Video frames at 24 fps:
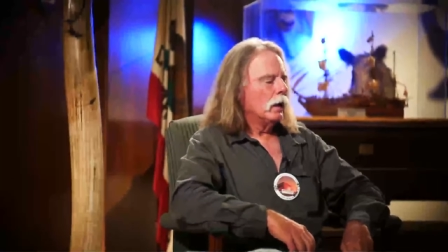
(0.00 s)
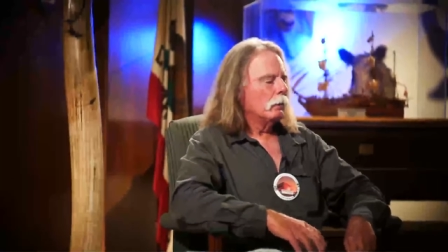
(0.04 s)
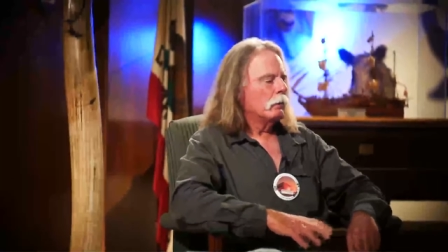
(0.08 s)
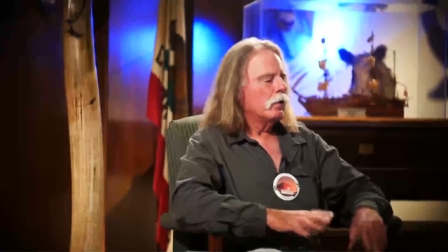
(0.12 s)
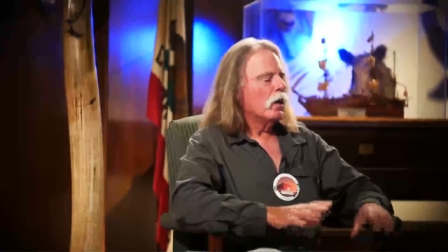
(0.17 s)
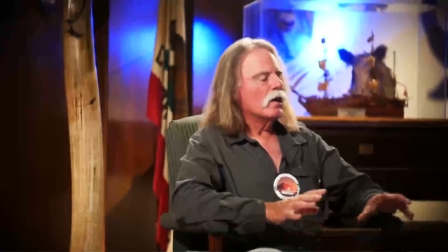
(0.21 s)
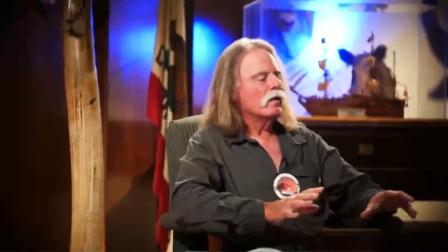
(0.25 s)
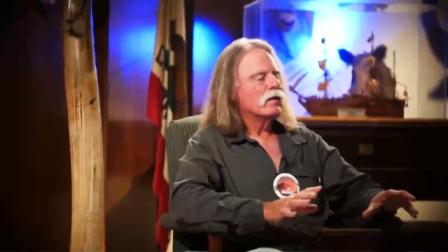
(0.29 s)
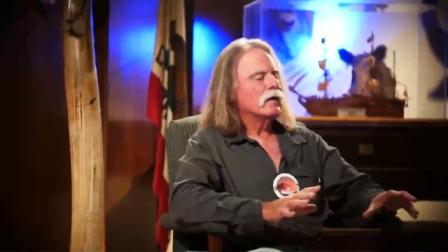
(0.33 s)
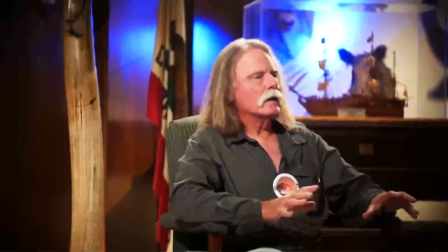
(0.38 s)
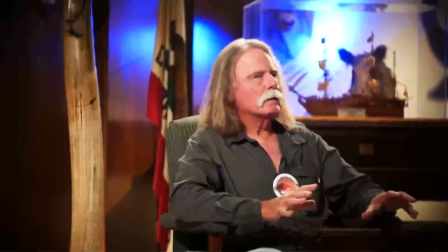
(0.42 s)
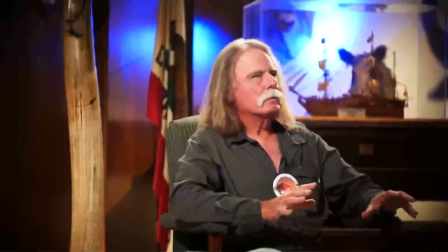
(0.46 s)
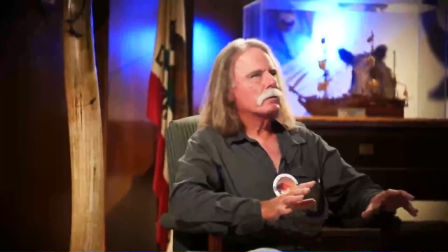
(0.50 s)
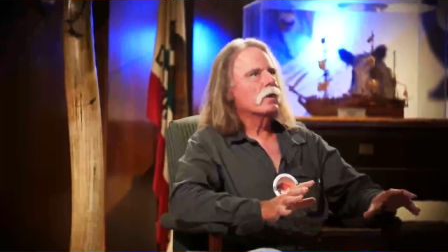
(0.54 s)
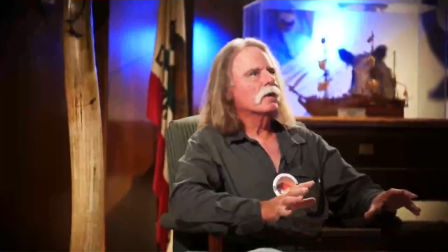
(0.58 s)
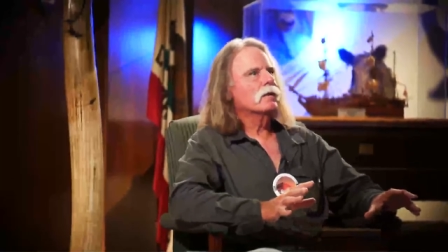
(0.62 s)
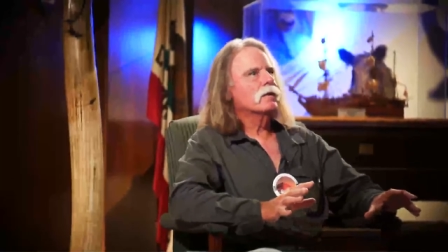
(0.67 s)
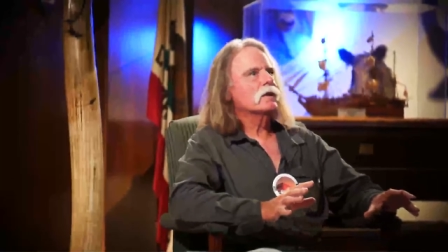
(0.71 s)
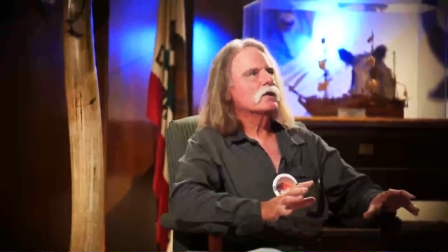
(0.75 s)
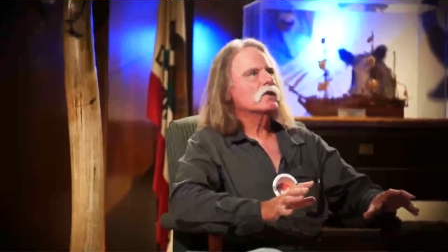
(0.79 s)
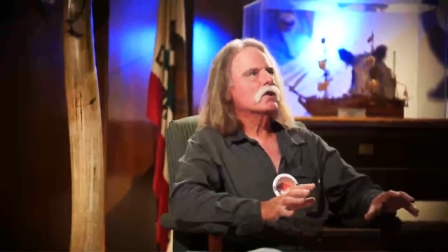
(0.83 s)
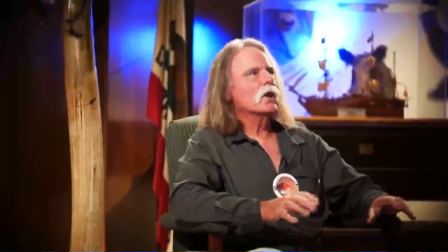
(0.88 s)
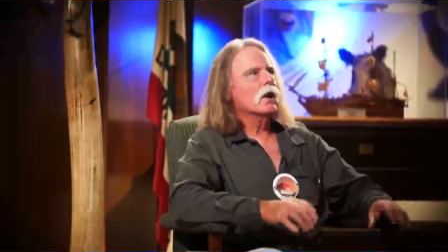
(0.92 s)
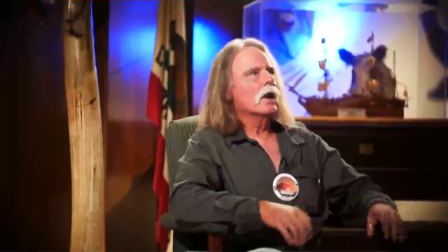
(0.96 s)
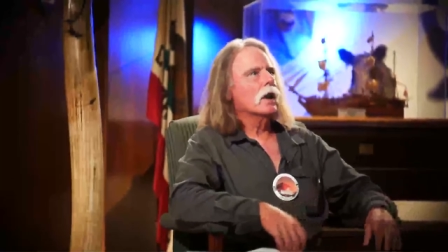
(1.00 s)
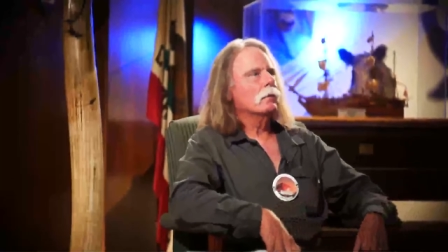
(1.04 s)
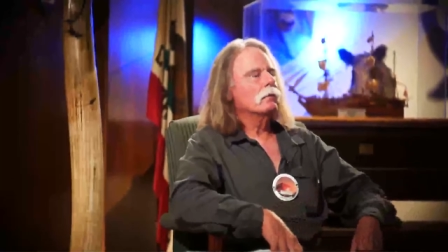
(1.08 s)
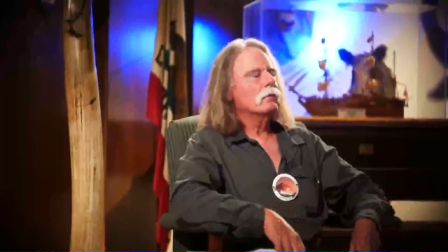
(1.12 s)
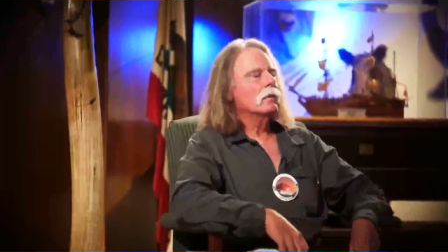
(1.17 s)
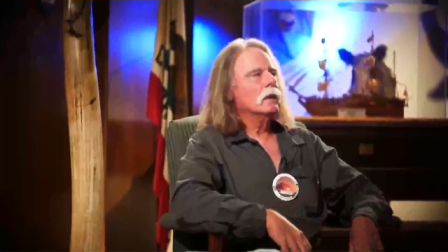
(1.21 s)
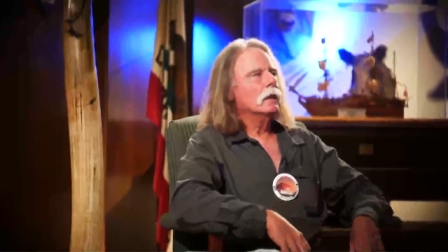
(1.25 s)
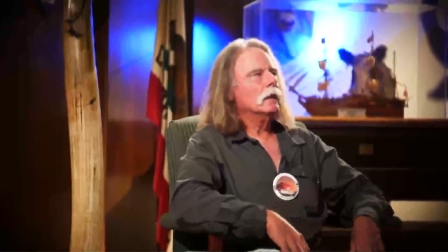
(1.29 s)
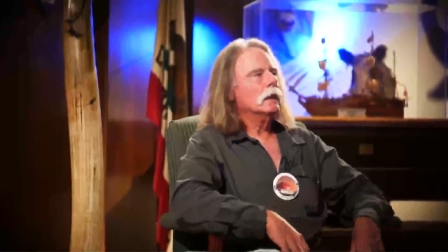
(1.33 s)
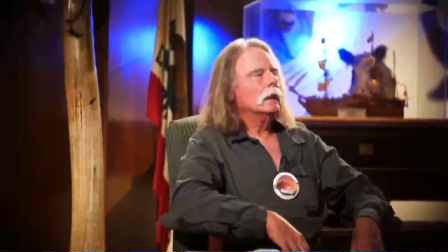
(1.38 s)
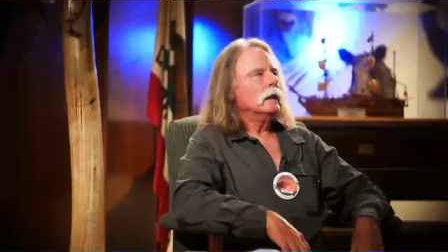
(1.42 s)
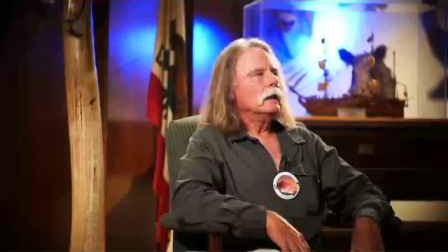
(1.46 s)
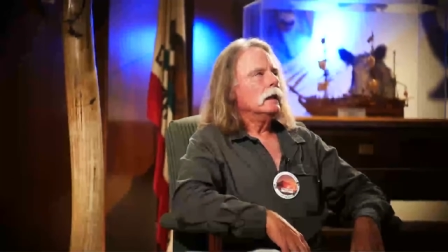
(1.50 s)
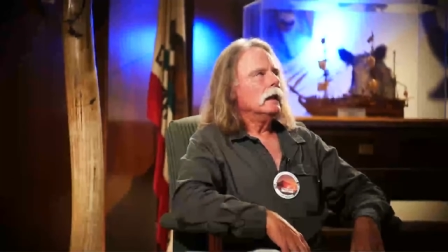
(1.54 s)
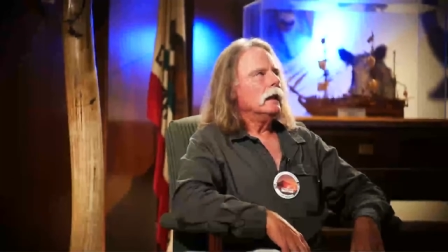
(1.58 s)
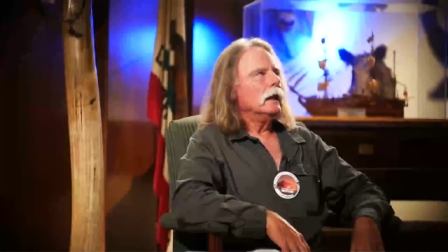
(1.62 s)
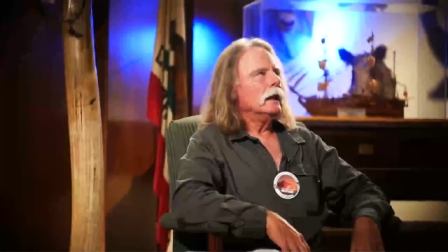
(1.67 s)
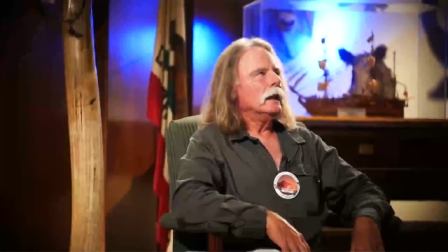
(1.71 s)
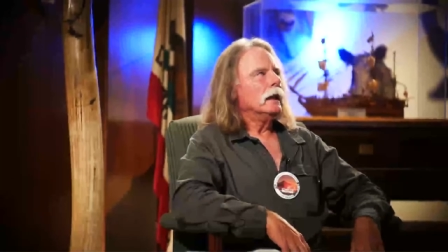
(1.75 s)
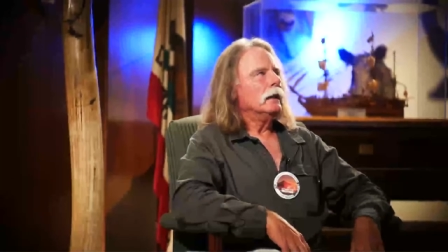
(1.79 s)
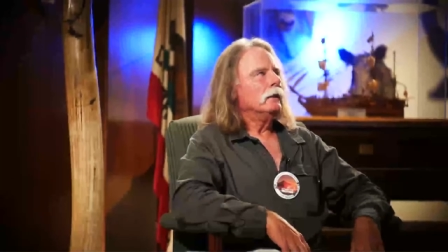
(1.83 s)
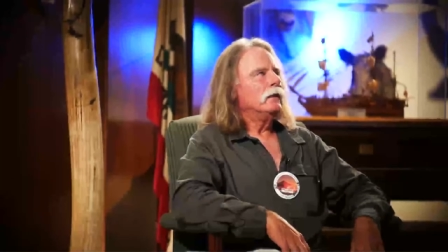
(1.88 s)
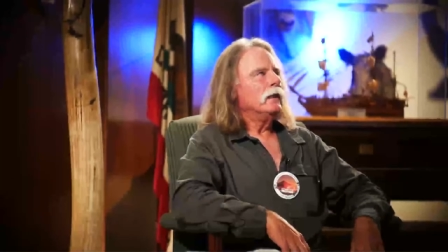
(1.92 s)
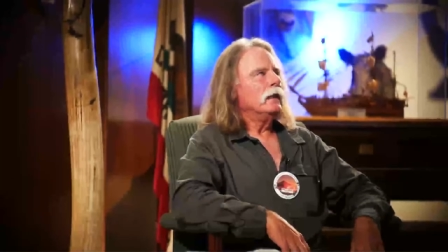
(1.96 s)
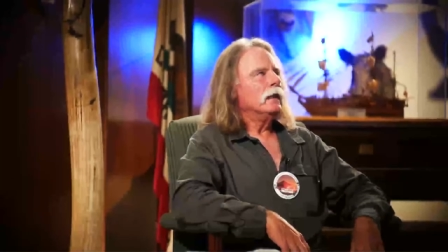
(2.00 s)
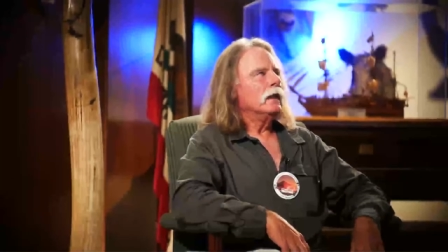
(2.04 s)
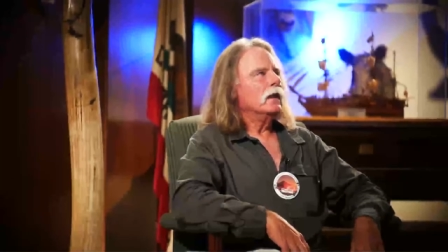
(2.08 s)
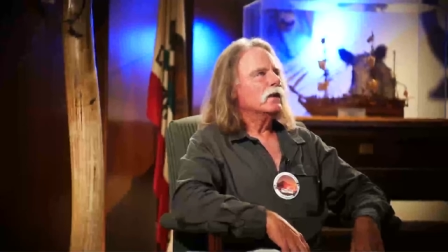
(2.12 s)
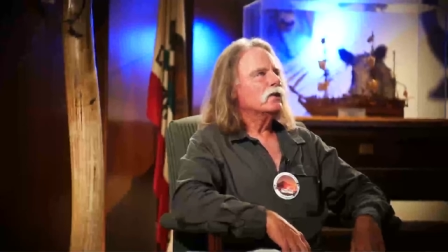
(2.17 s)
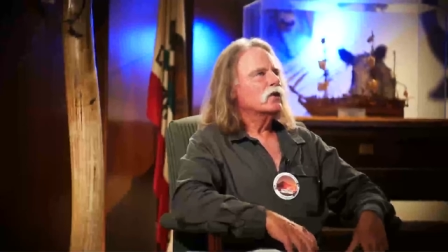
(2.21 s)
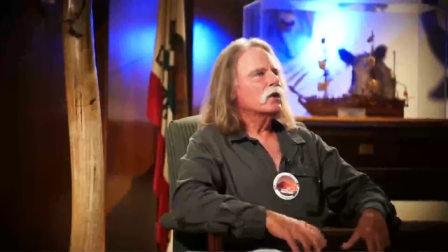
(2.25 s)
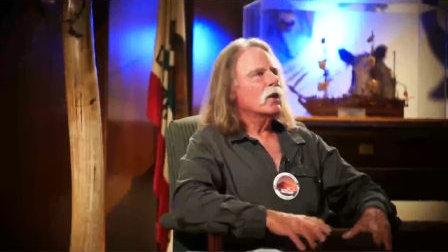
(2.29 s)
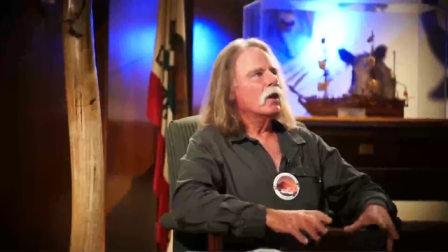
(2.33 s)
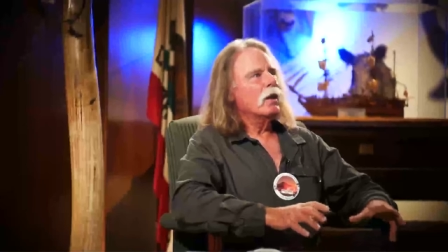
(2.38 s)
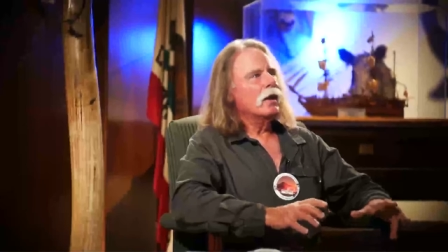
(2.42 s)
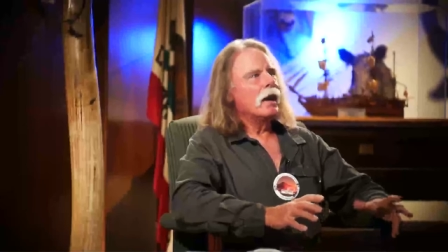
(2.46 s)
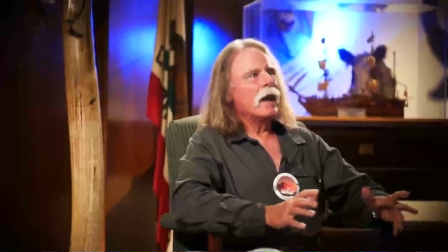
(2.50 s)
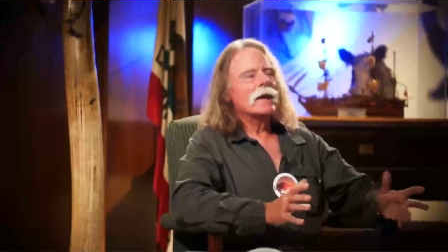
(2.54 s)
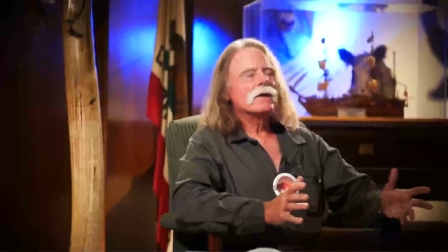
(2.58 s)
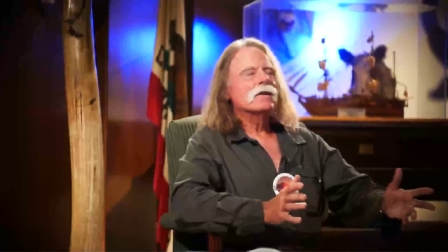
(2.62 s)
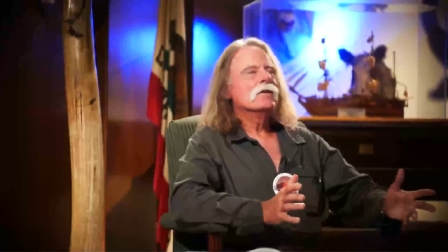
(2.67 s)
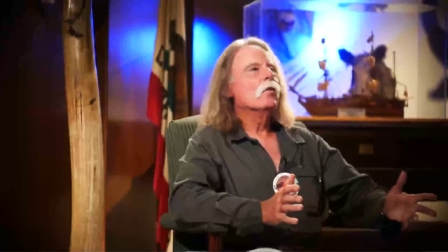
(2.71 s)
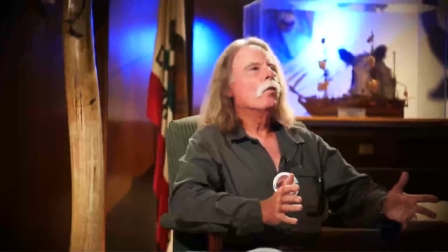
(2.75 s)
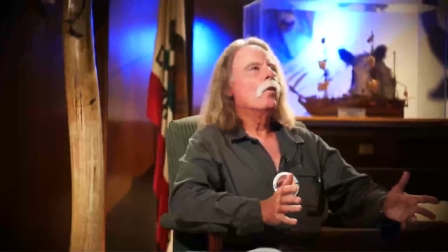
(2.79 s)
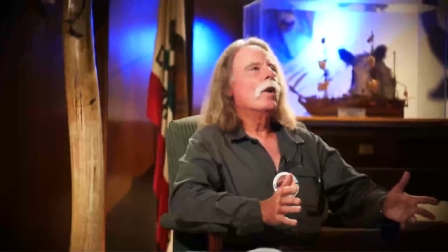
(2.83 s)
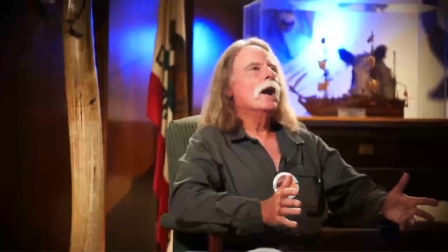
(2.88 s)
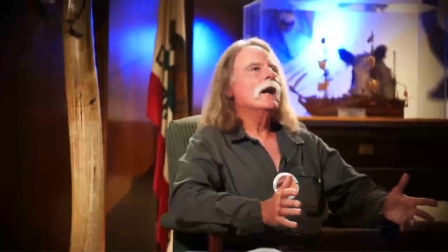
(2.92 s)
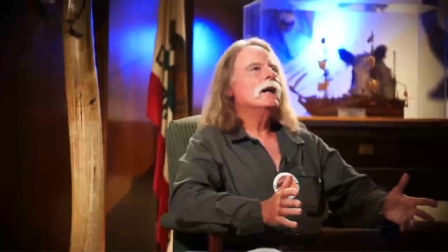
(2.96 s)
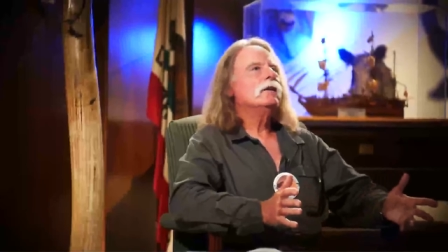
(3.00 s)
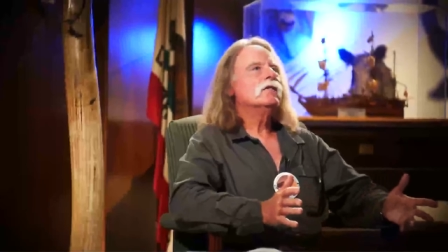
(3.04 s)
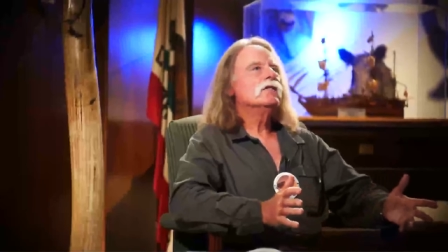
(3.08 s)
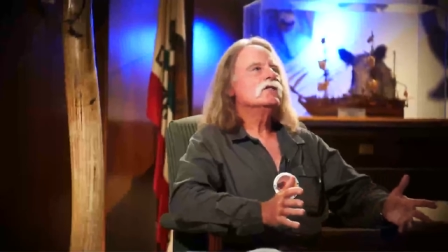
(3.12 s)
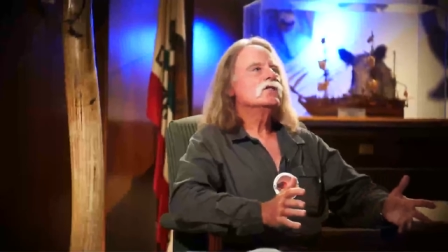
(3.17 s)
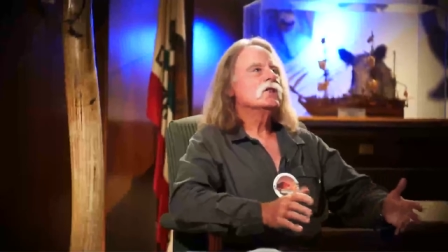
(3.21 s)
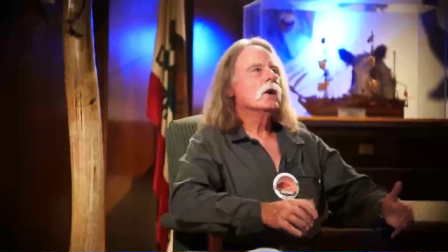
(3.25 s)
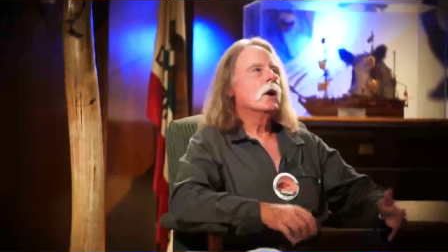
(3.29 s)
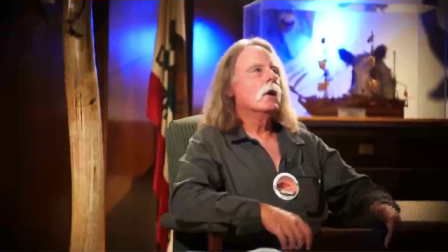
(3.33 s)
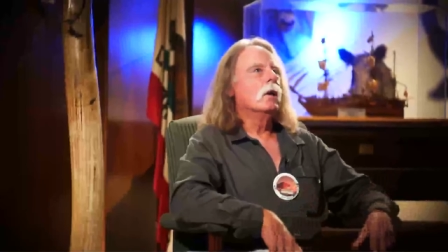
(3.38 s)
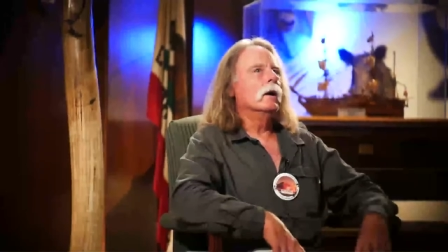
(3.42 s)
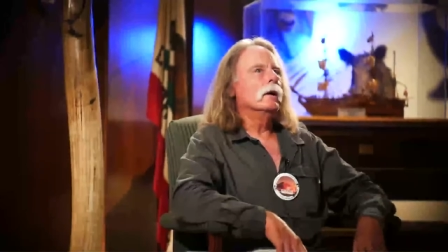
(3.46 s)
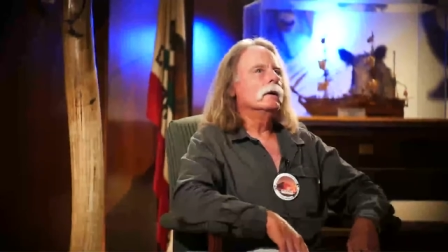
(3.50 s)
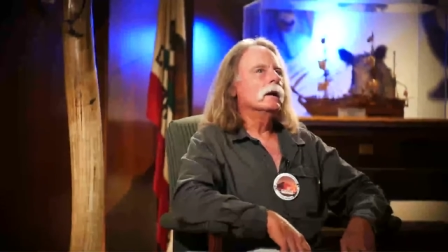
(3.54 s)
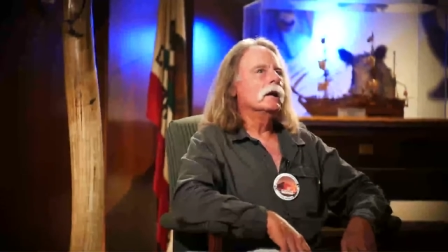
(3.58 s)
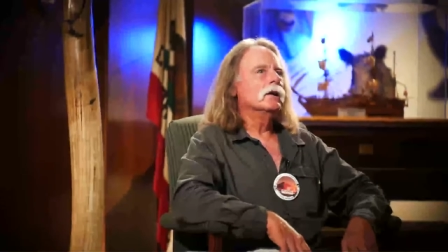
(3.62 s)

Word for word: Perfect, perfect job. And then I saw, I don't know why I even saw it.